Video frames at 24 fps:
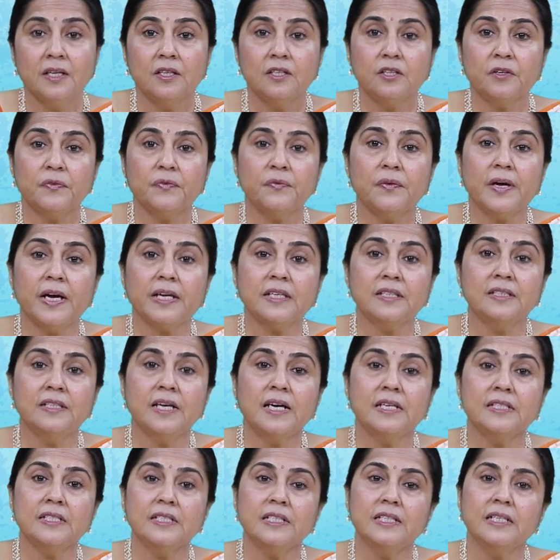The fact
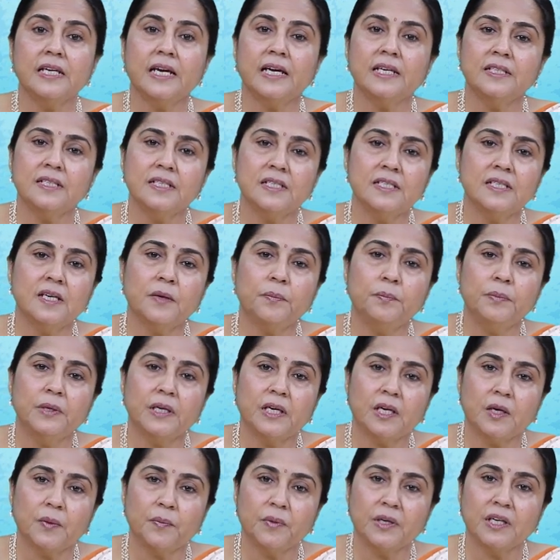that he ended up
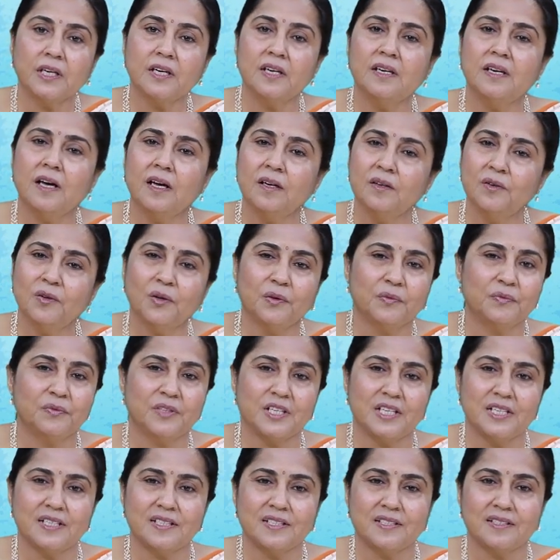becoming none of
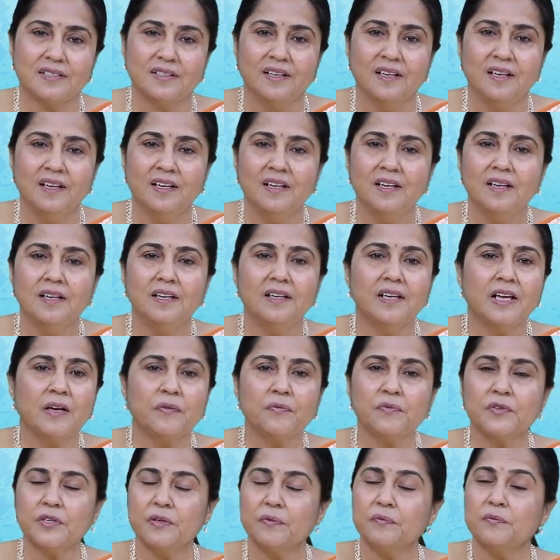these
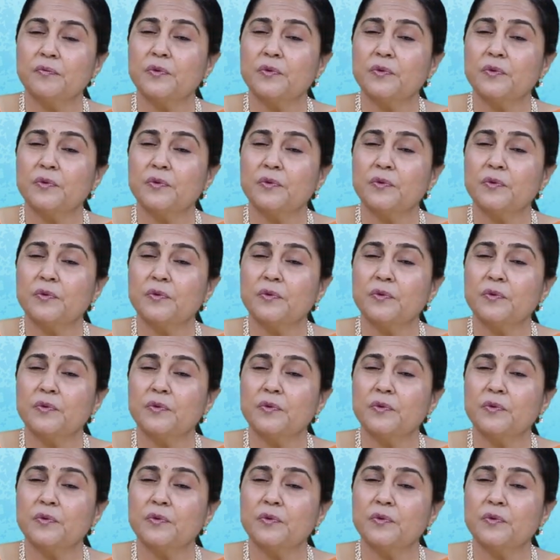left him